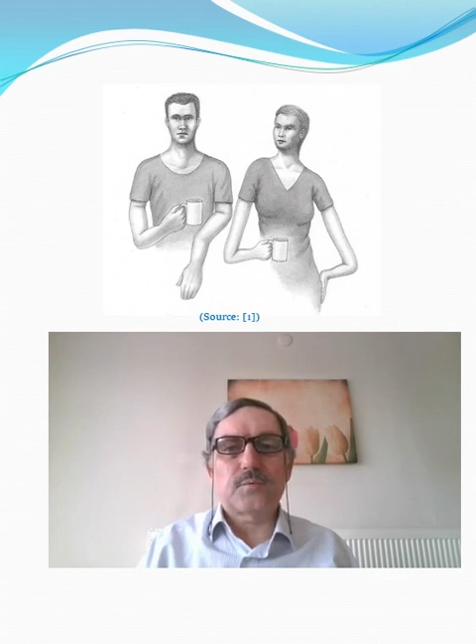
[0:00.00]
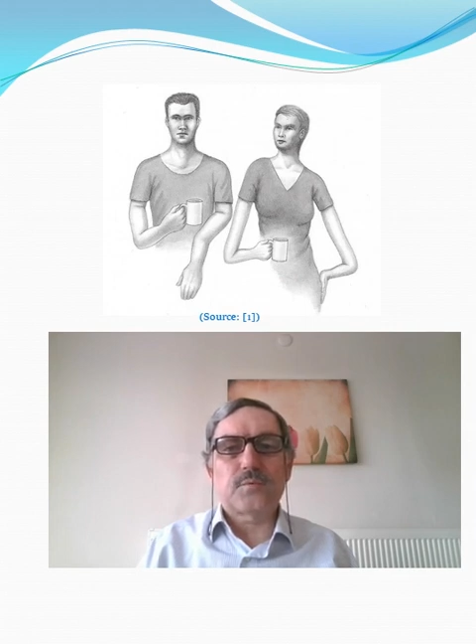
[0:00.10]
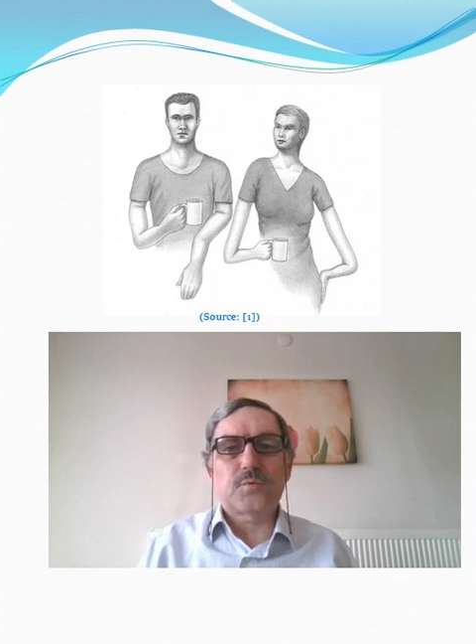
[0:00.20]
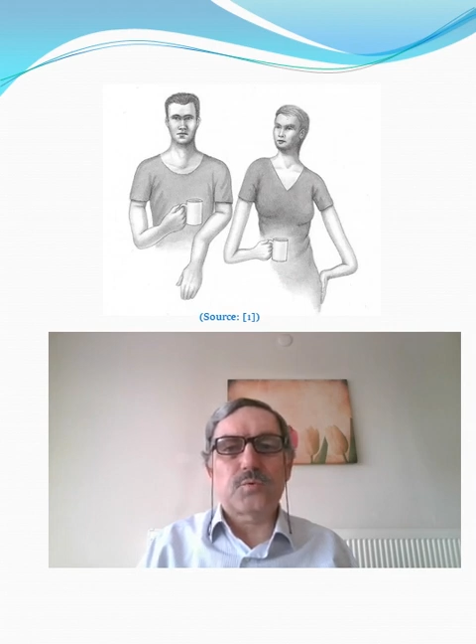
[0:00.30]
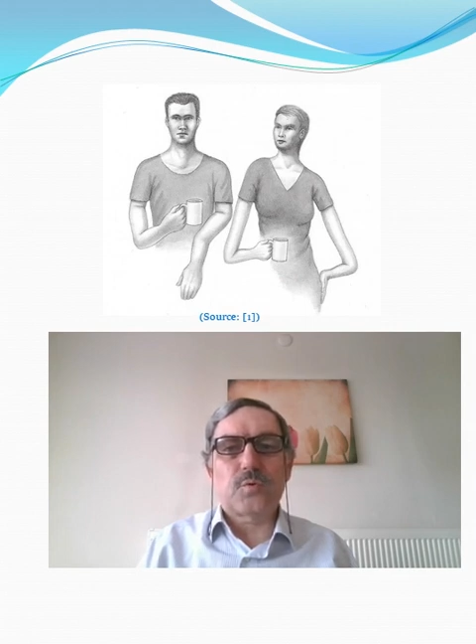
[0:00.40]

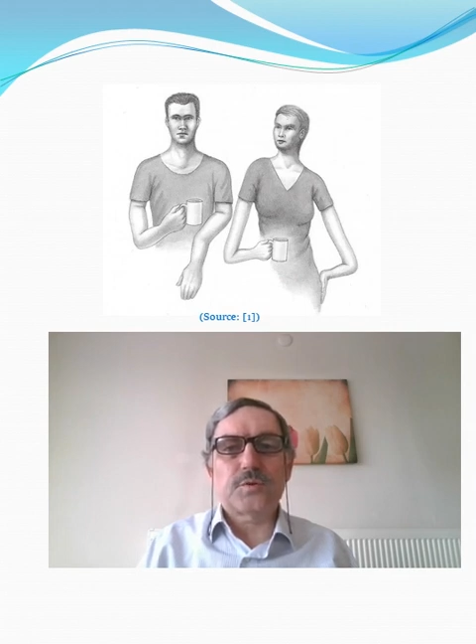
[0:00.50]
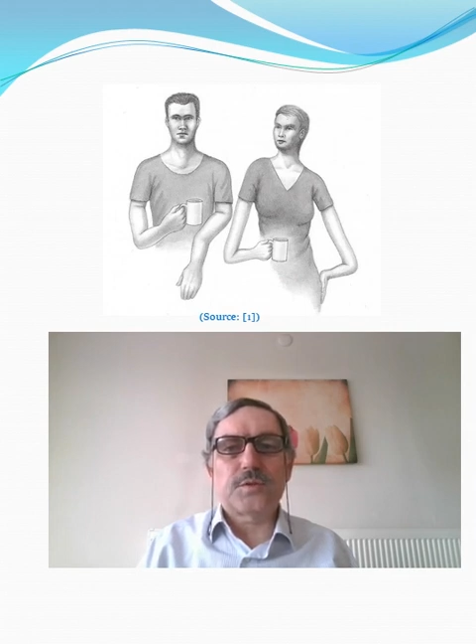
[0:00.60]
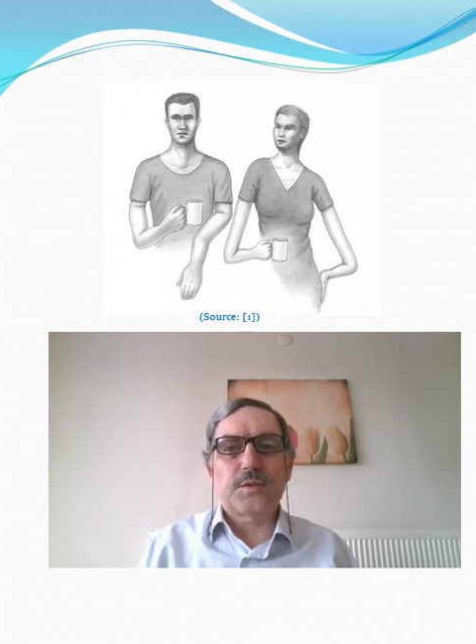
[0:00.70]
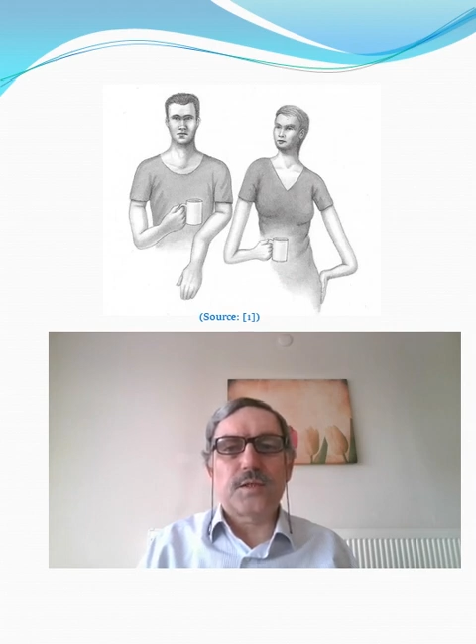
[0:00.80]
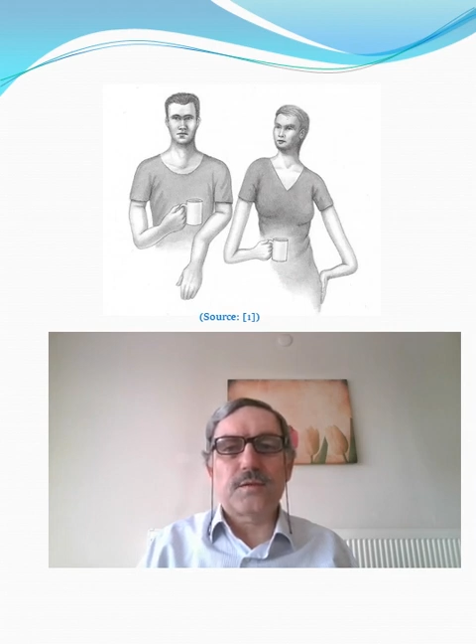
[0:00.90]
so she
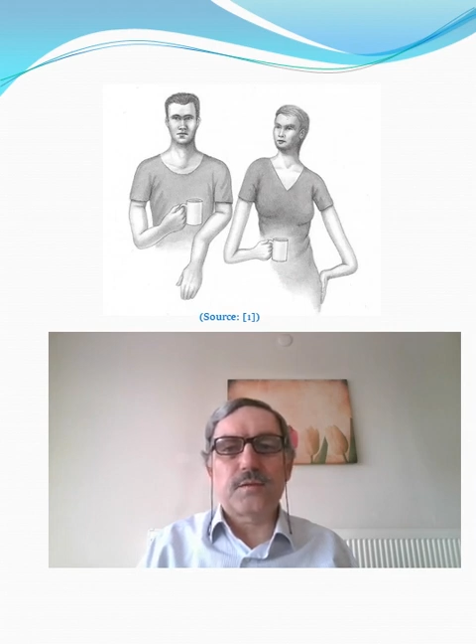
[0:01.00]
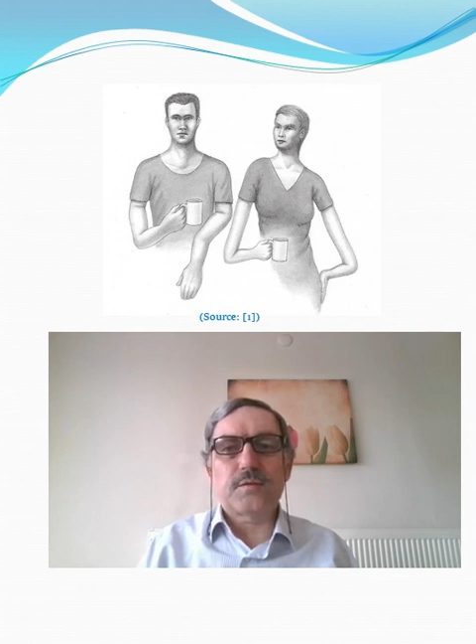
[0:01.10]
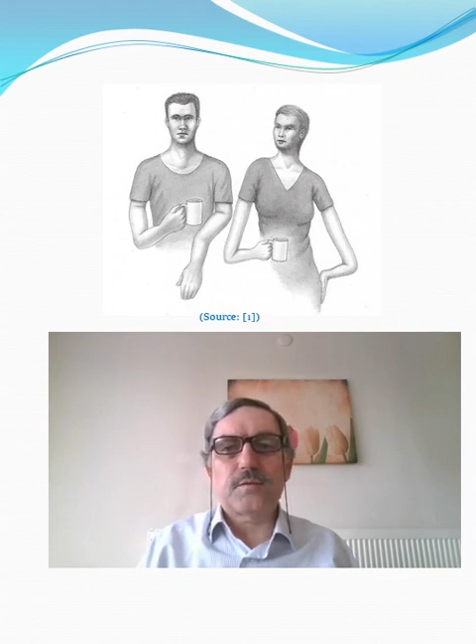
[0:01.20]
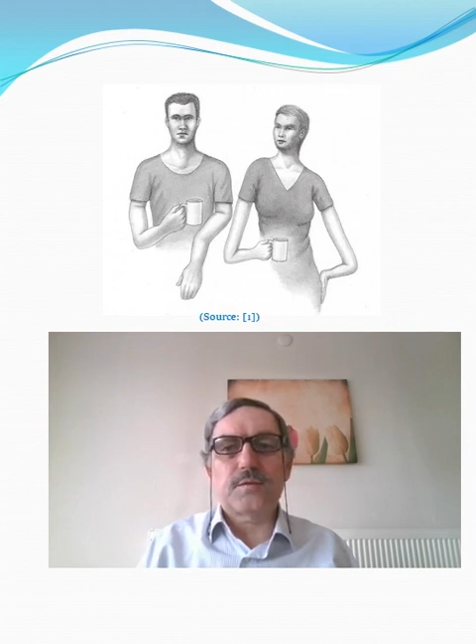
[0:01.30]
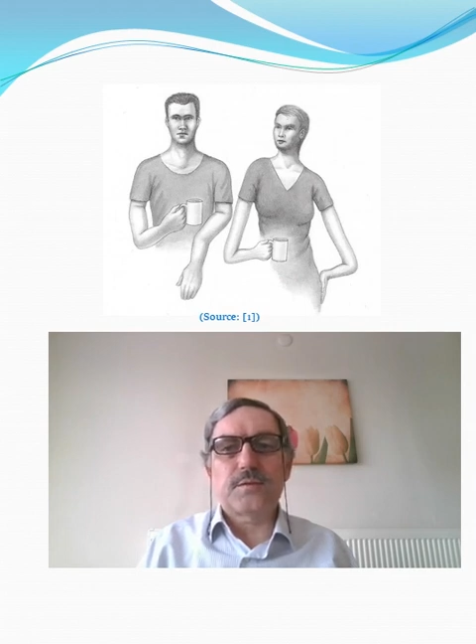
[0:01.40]
cannot
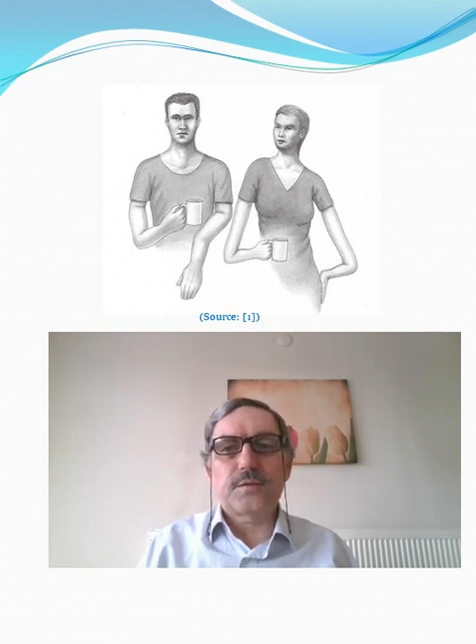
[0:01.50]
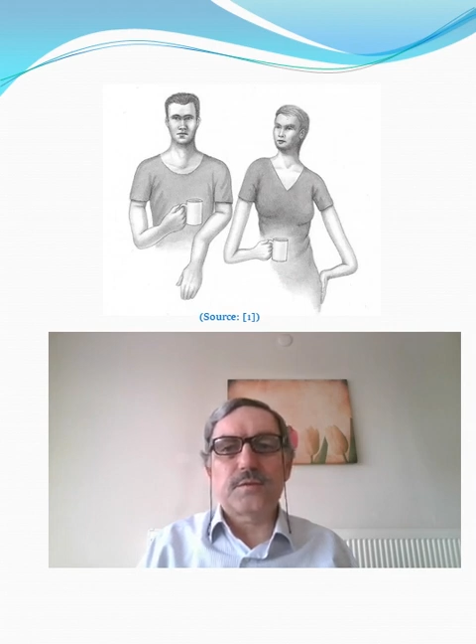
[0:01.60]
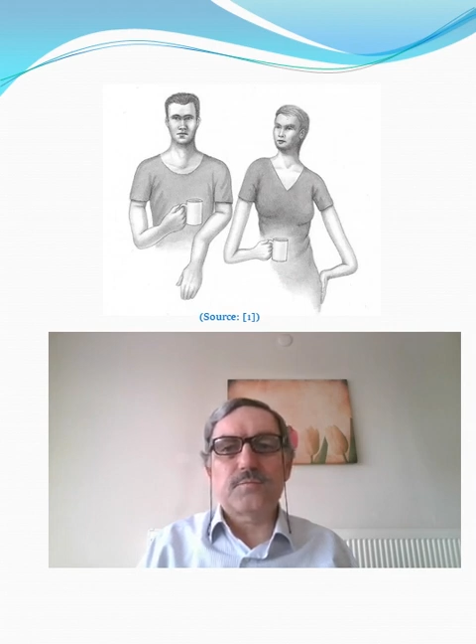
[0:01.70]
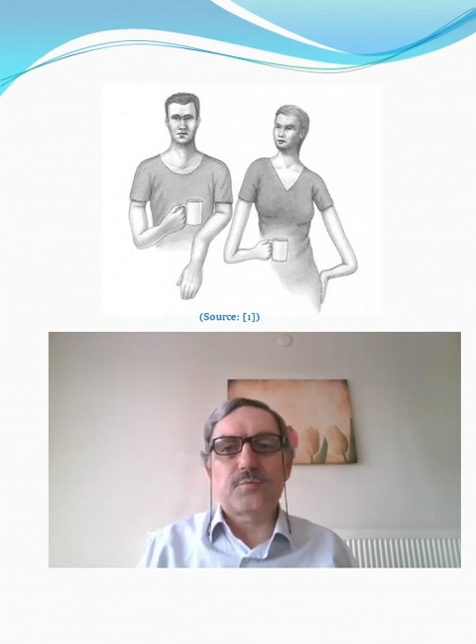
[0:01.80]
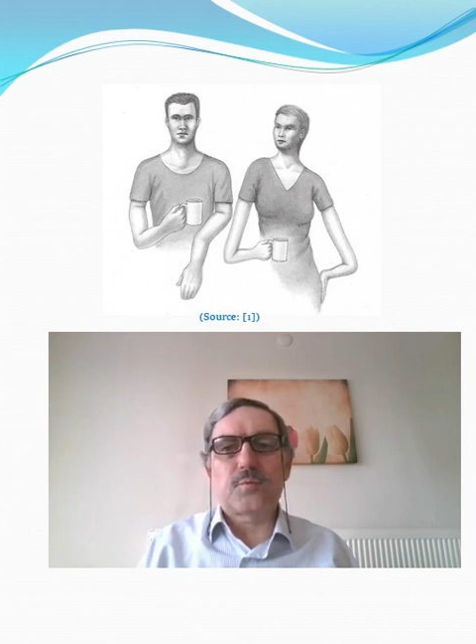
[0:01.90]
drink
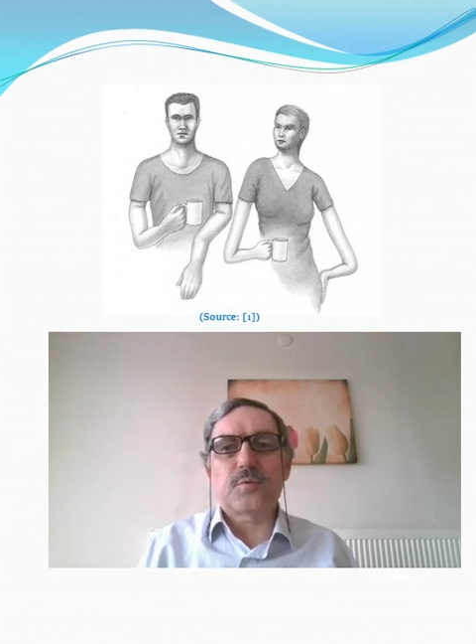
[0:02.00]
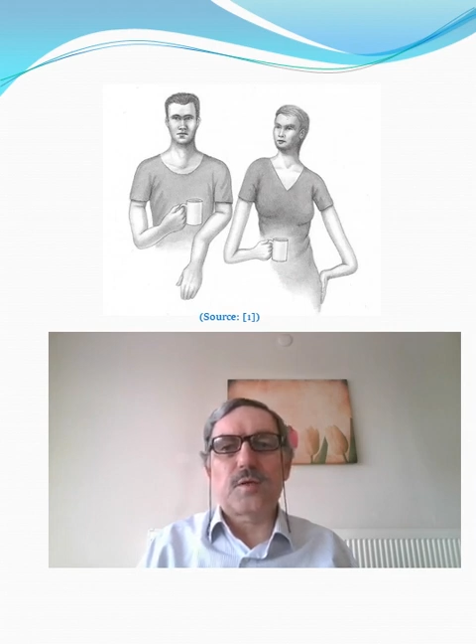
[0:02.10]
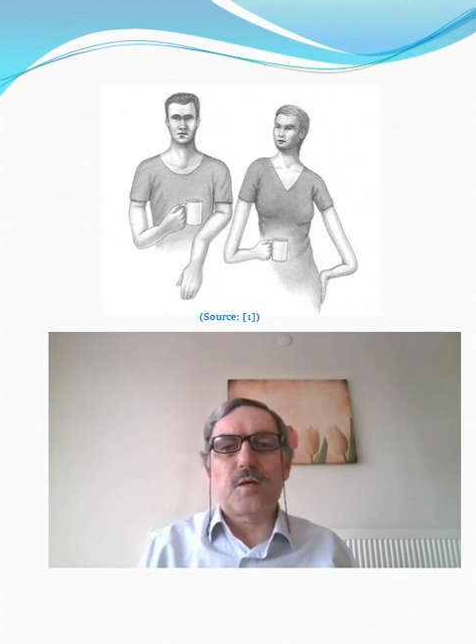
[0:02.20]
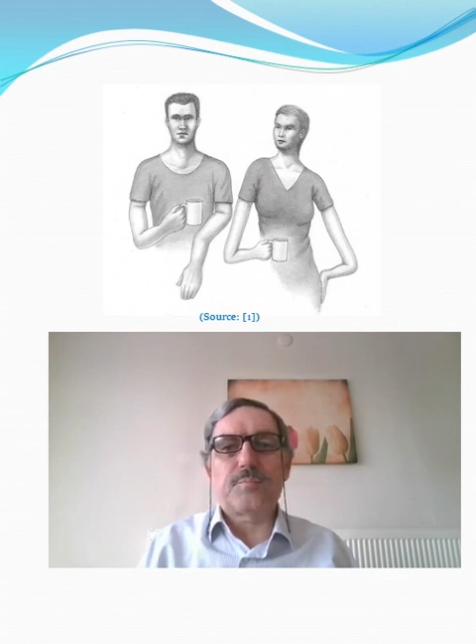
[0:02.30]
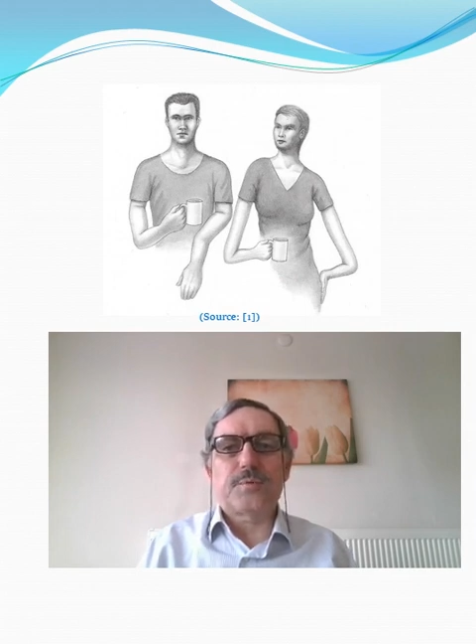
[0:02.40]
from the
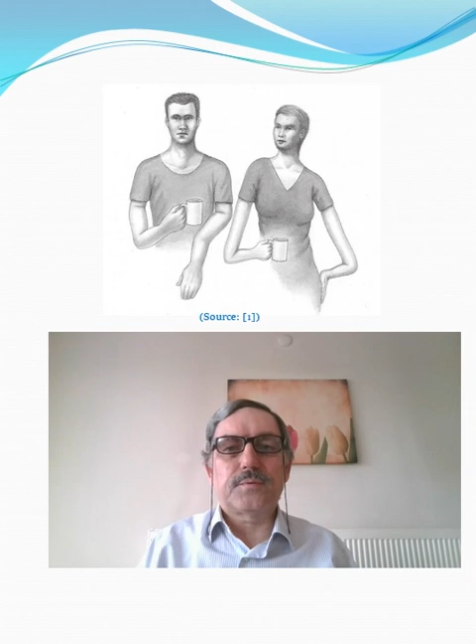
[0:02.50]
cup.